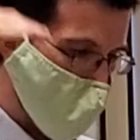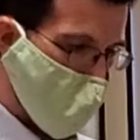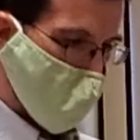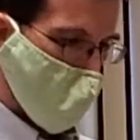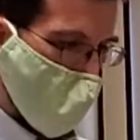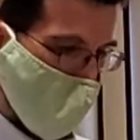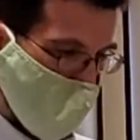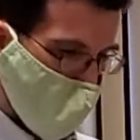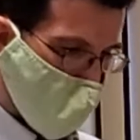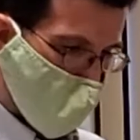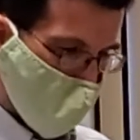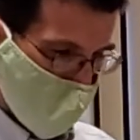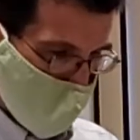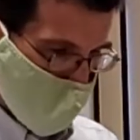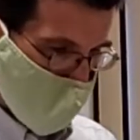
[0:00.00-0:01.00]
They're like
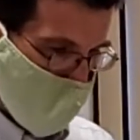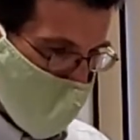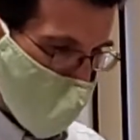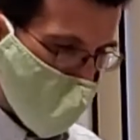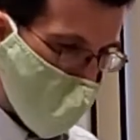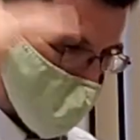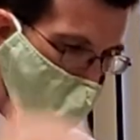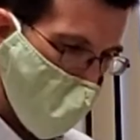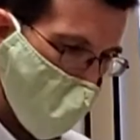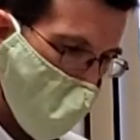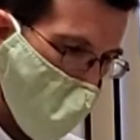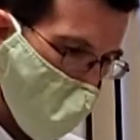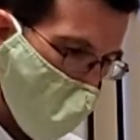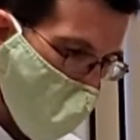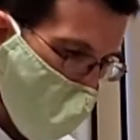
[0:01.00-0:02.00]
one step
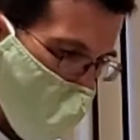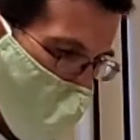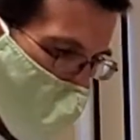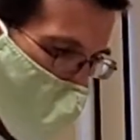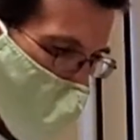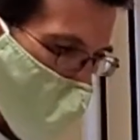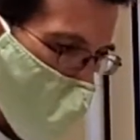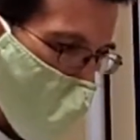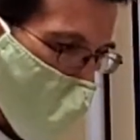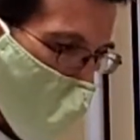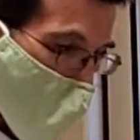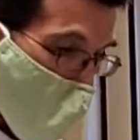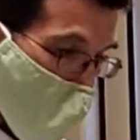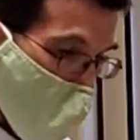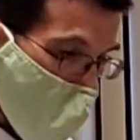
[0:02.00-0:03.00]
above archbishop.
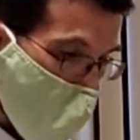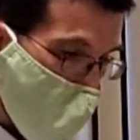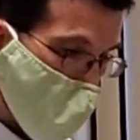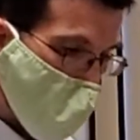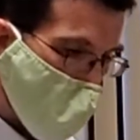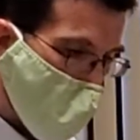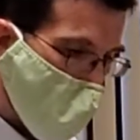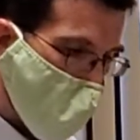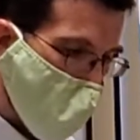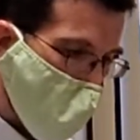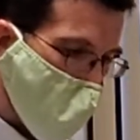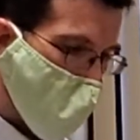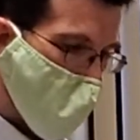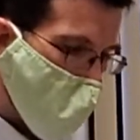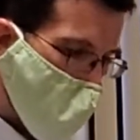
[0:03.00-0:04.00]
And there are
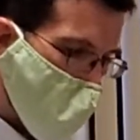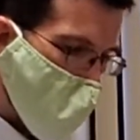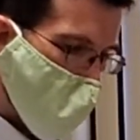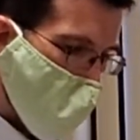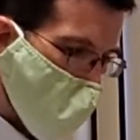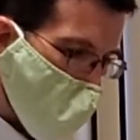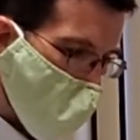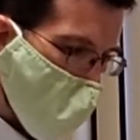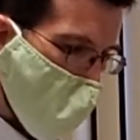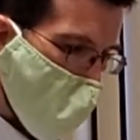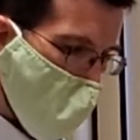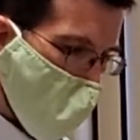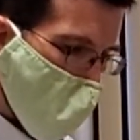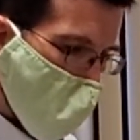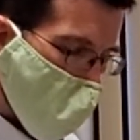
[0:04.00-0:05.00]
about
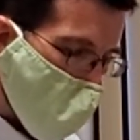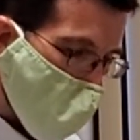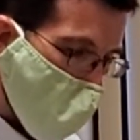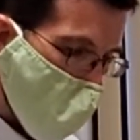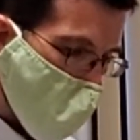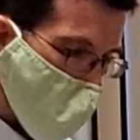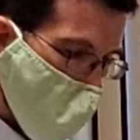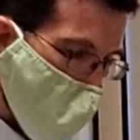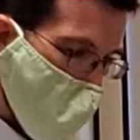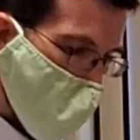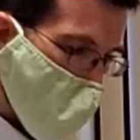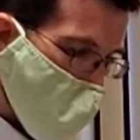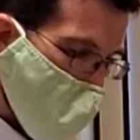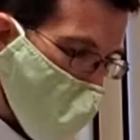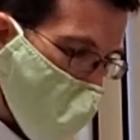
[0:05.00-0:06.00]
63 Grand
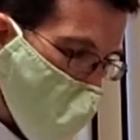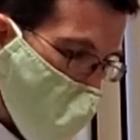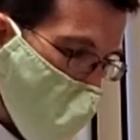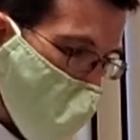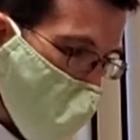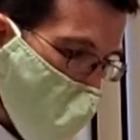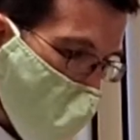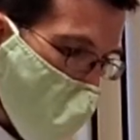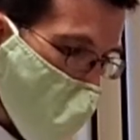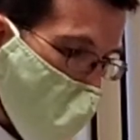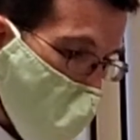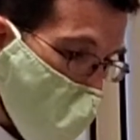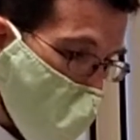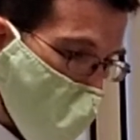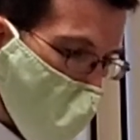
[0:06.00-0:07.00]
Ayatollahs in the world
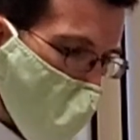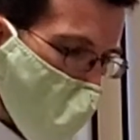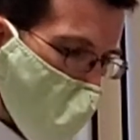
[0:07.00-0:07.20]
now.